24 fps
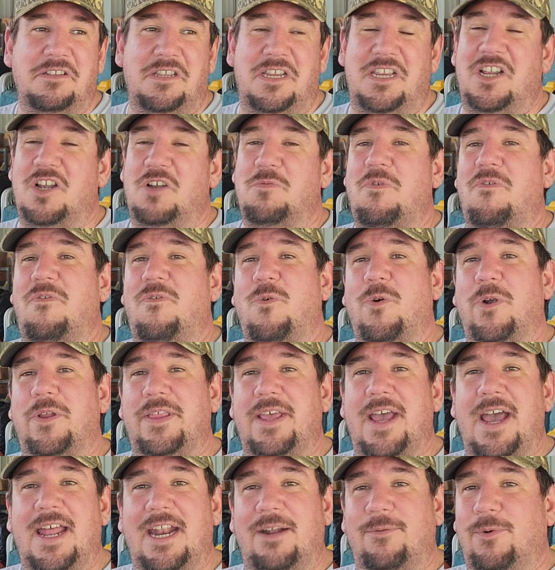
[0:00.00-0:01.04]
The year before
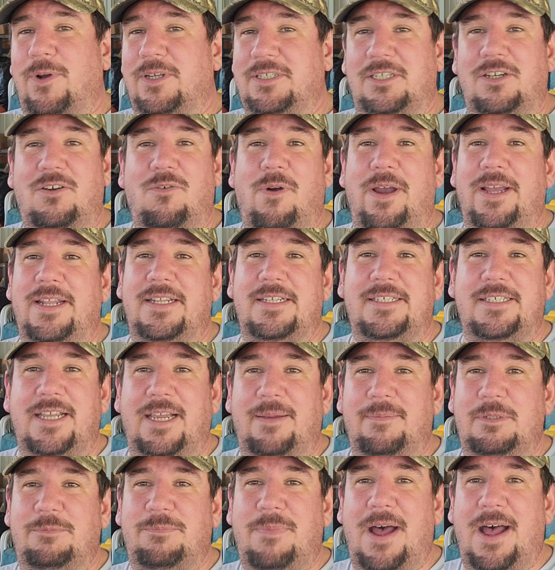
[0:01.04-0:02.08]
that, it wasn't quite in the
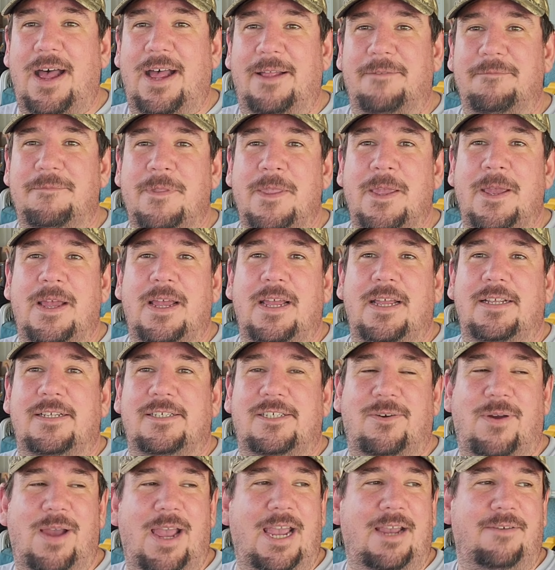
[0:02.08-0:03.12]
same spot.
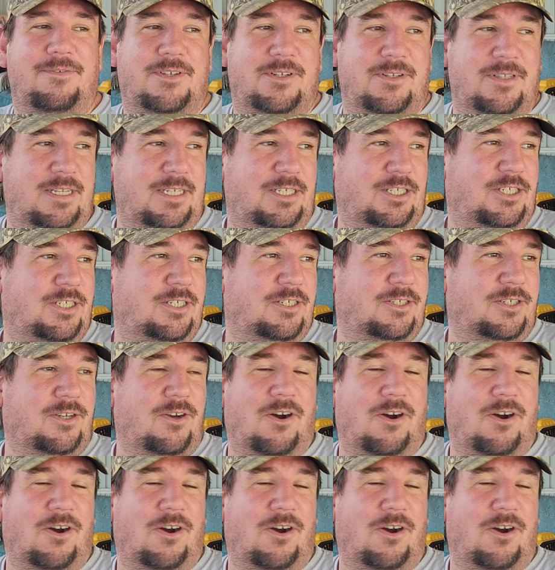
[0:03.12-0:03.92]
So after this year's